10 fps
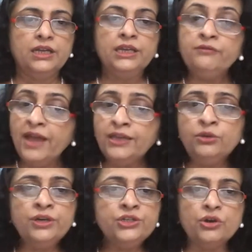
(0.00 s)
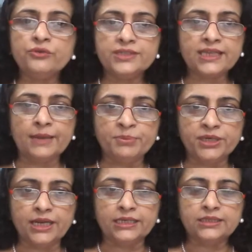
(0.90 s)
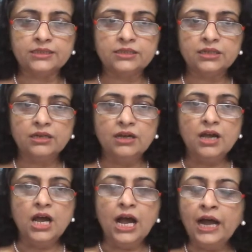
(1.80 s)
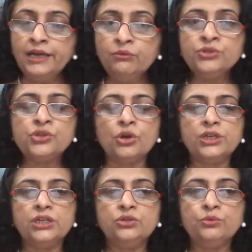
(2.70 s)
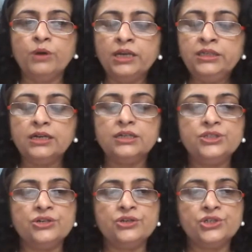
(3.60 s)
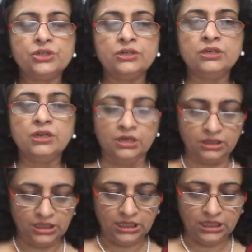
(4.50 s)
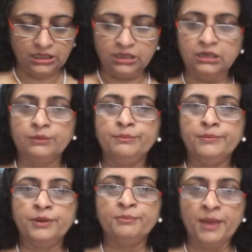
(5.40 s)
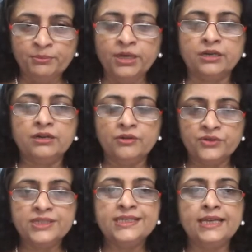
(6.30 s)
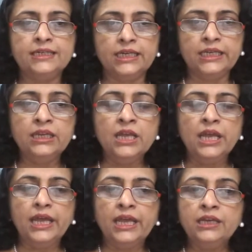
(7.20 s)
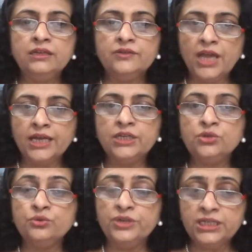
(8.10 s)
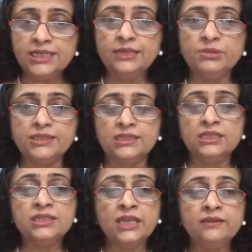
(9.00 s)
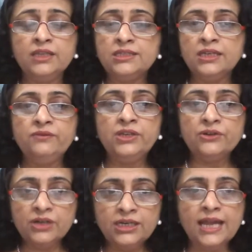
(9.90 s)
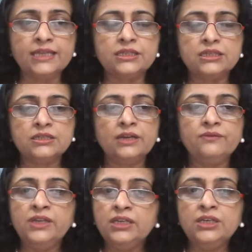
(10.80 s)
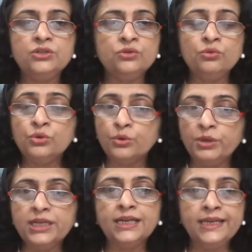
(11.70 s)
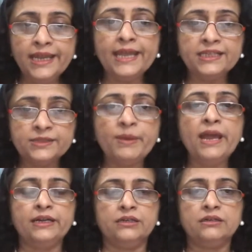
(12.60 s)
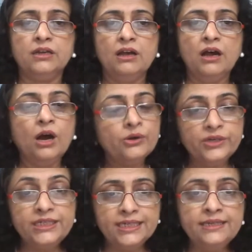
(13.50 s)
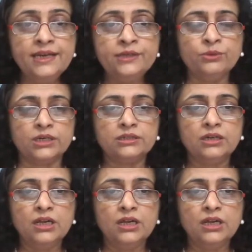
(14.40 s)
Evaluate your risk appetite. I was talking to one younger generation a member recently, and they are into retail business, and they said we realized that we need to quickly expand our retail network.